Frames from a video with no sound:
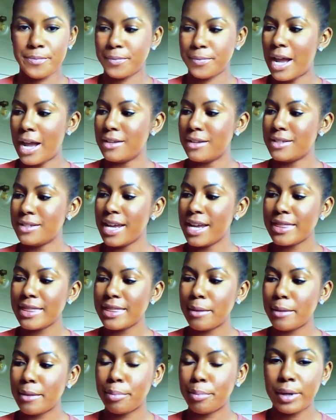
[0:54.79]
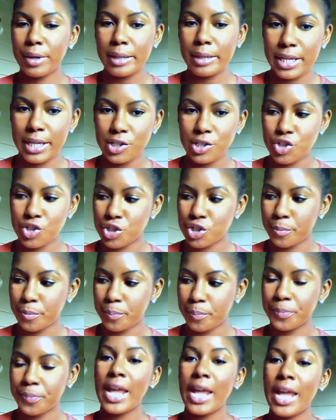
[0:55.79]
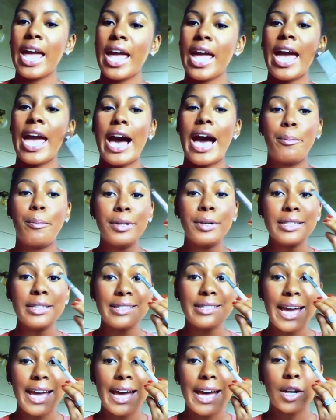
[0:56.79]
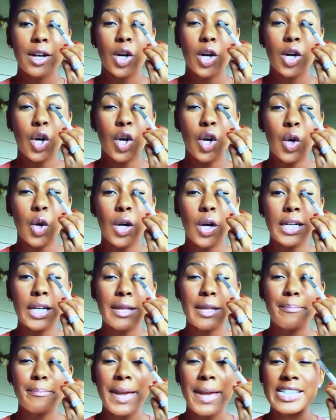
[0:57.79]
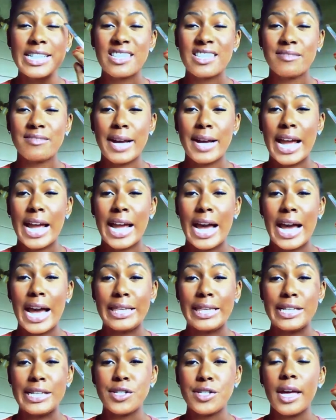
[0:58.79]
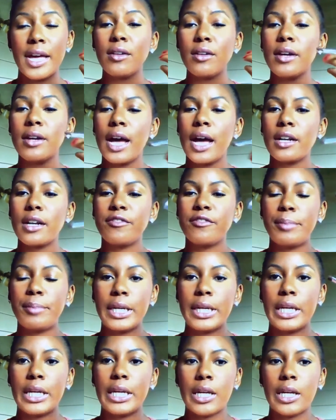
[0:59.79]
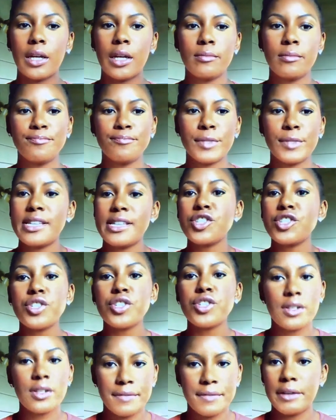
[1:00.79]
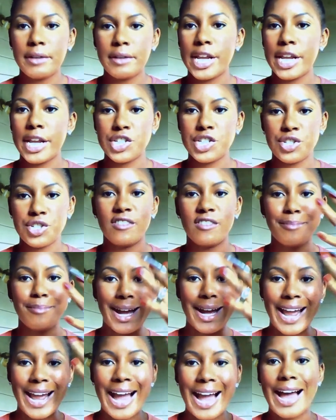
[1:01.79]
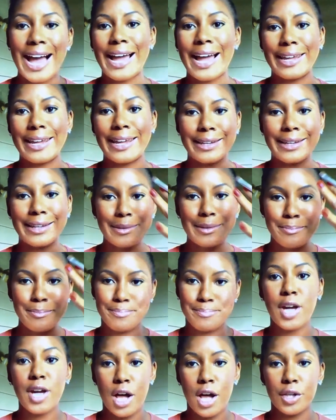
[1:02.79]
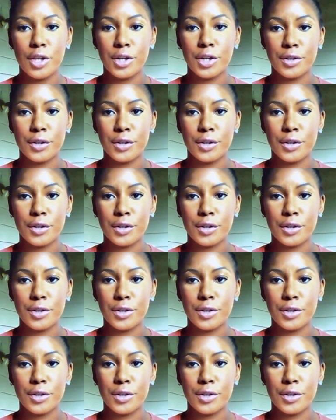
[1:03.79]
I'll take that pretty peach. I'll put that on the base of my eyelid. So that'll kind of be essentially the foundation of my eye color